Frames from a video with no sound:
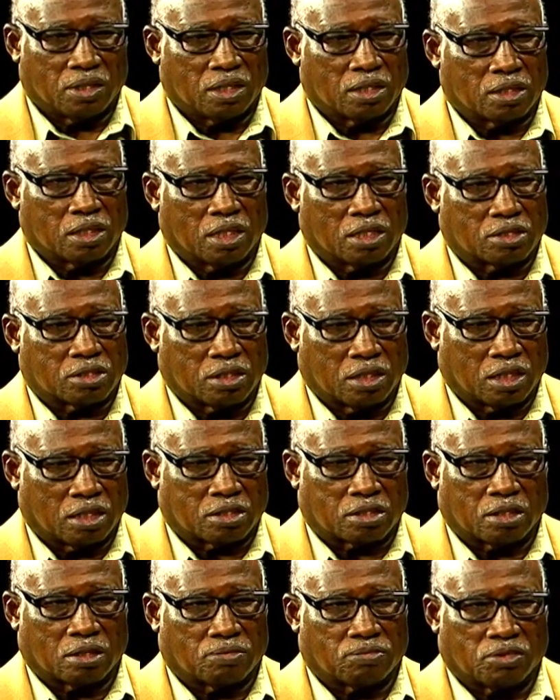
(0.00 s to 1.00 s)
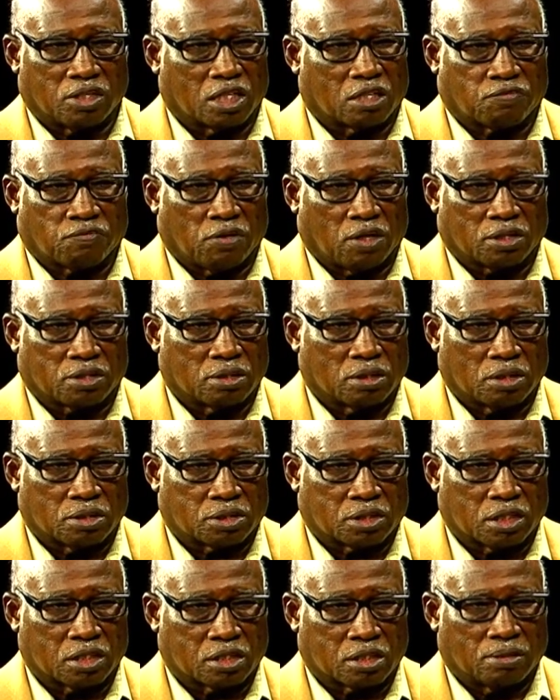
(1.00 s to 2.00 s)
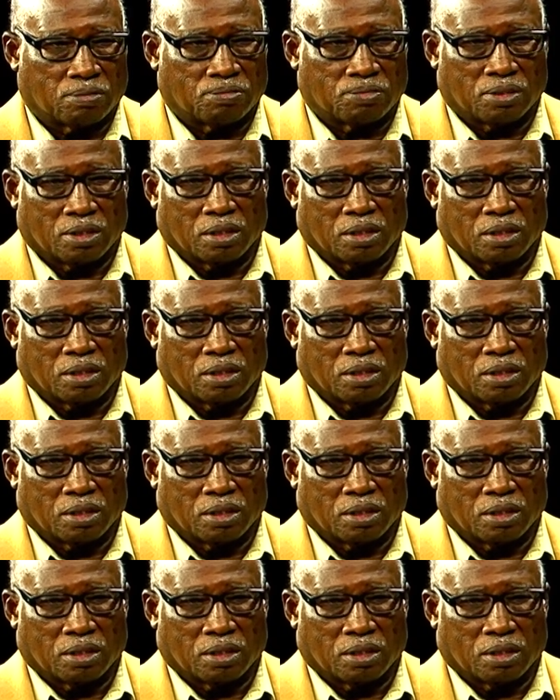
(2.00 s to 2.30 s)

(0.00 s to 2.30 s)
it's a dysfunctional system.